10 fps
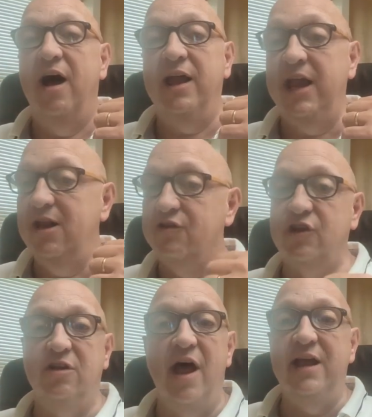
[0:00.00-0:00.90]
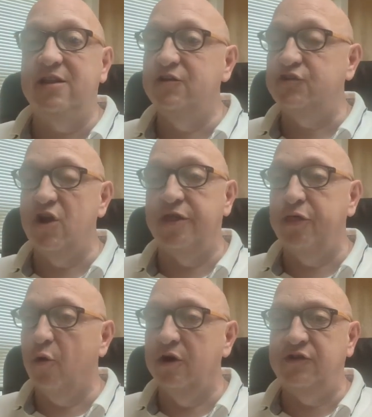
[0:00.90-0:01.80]
He doesn't like this
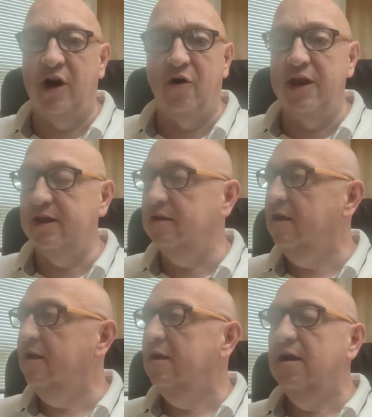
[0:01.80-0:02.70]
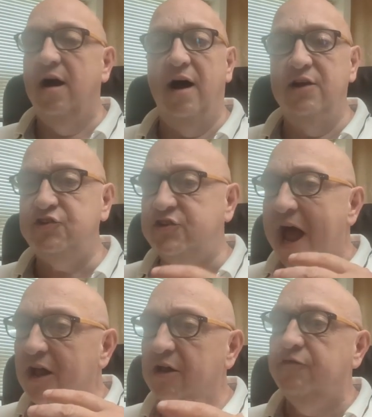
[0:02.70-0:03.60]
authoritarian
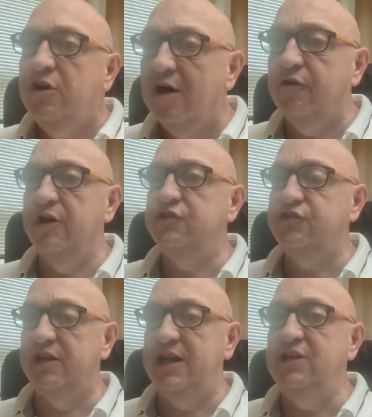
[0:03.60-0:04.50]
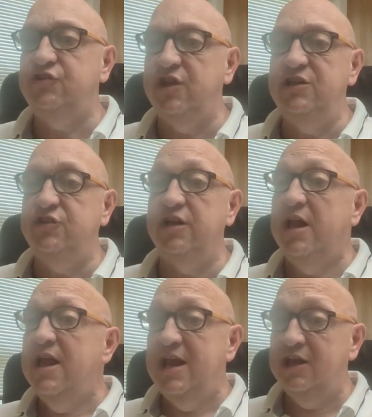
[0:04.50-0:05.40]
style of governance that he sees that
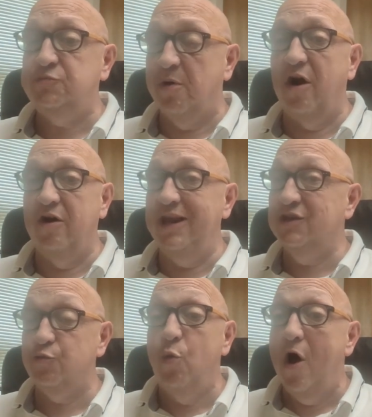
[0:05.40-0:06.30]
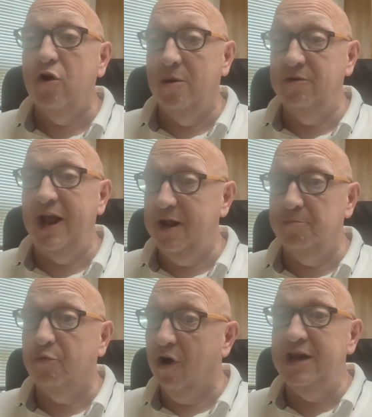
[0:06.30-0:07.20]
his party has welcomed and
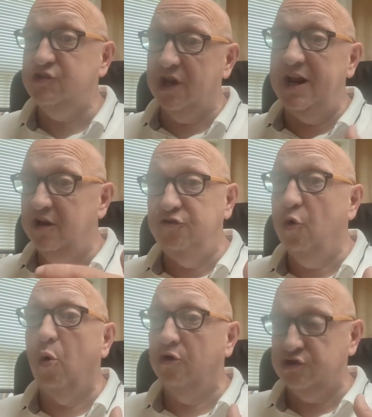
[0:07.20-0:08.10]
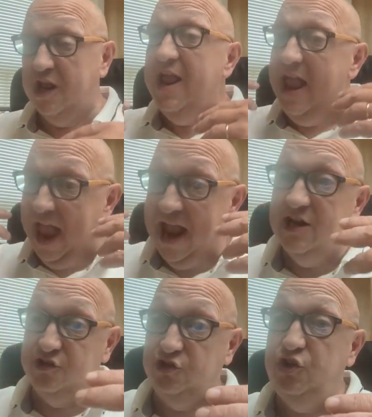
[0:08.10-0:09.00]
embraced and endorsed and
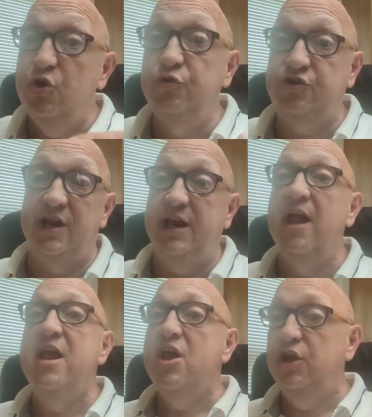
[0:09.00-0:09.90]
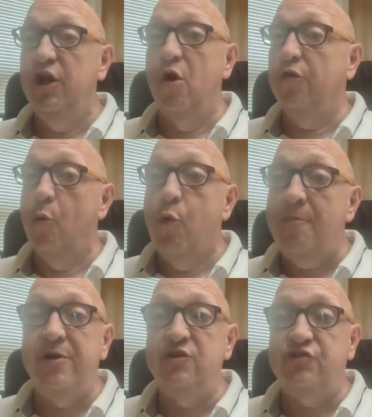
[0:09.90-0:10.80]
is using, you know, the
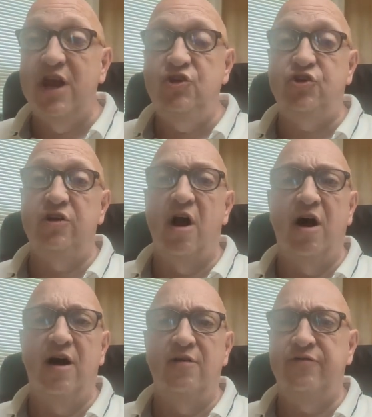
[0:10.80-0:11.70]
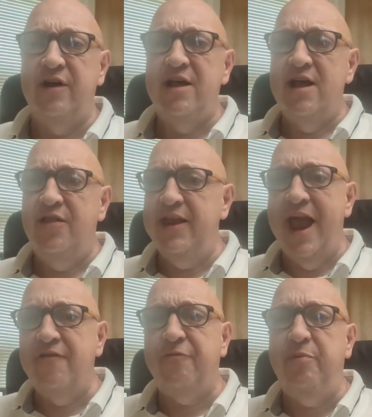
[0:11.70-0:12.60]
weaponization of the
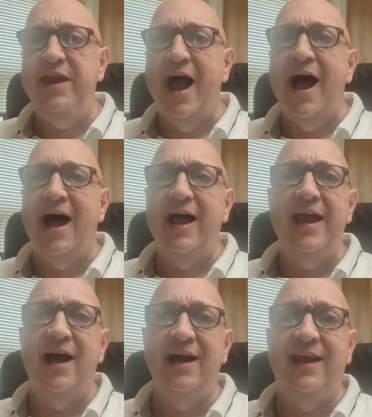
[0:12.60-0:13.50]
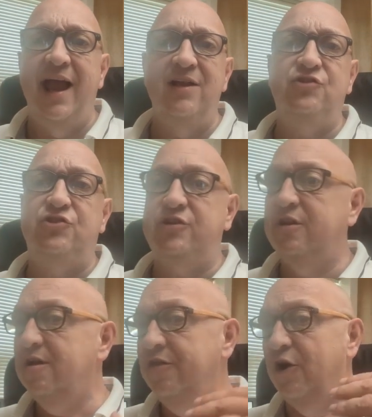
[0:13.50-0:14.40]
FBI against
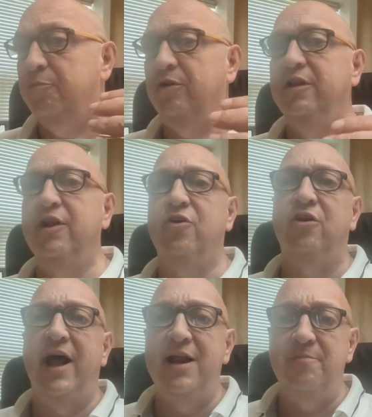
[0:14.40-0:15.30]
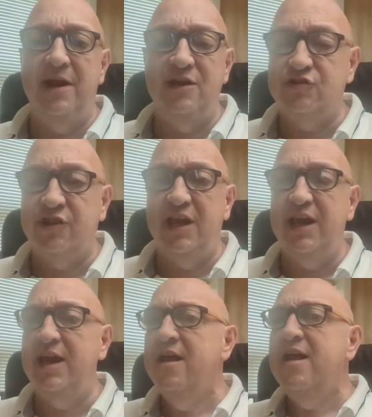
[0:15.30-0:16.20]
their political enemies,
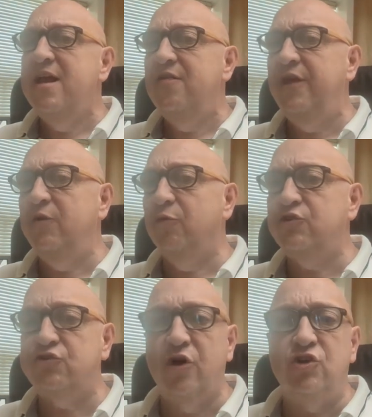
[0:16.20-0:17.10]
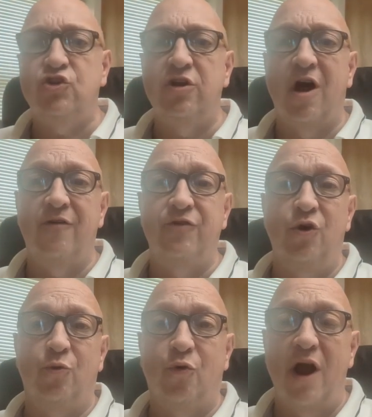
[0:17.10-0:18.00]
the restriction of
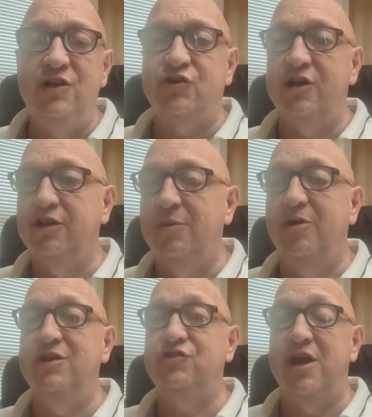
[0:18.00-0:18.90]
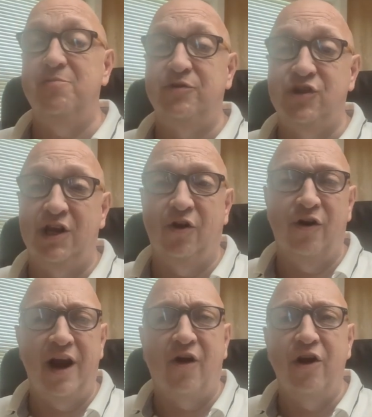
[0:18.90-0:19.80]
your rights and liberties, in particular
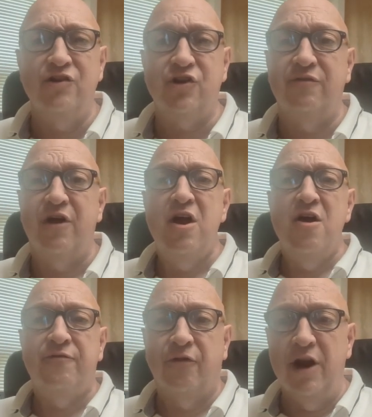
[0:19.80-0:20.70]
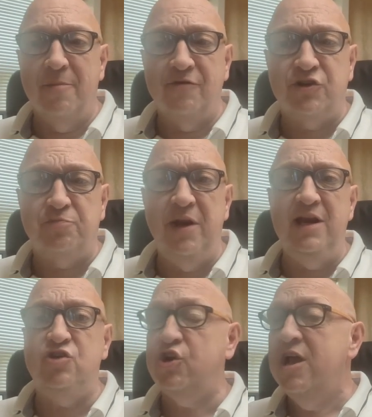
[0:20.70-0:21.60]
in areas of freedom of
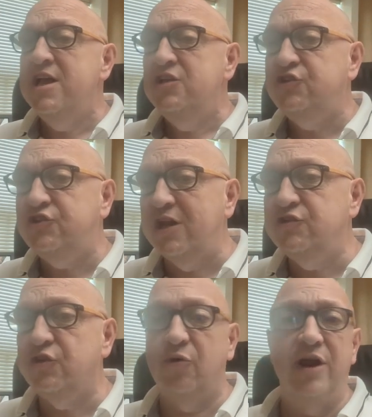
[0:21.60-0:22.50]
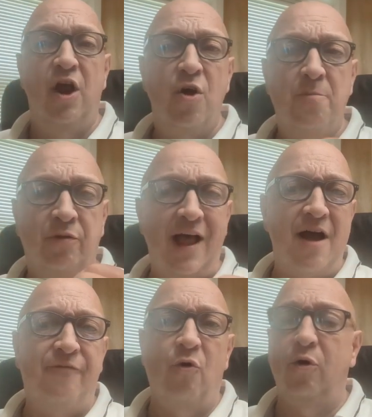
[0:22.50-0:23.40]
speech, censoring,
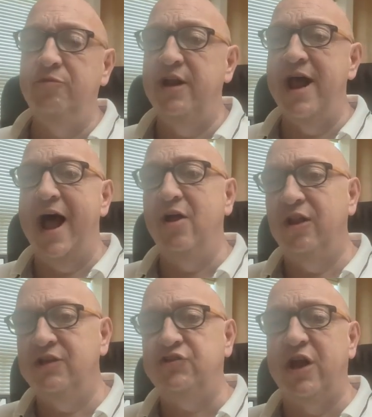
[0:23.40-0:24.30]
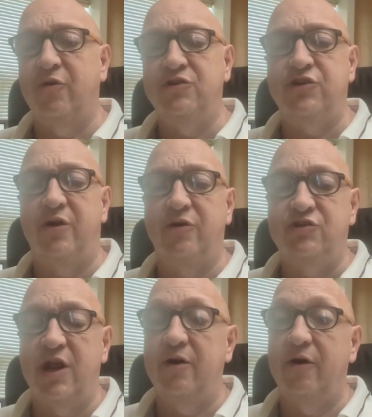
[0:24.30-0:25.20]
platform denial, et cetera, et cetera, et
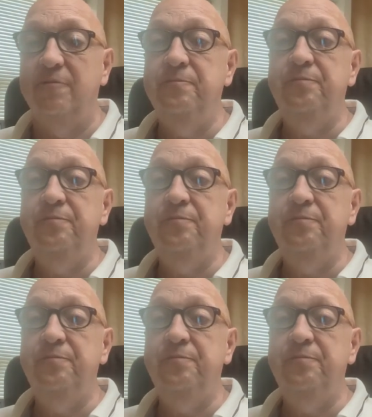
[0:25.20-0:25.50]
cetera.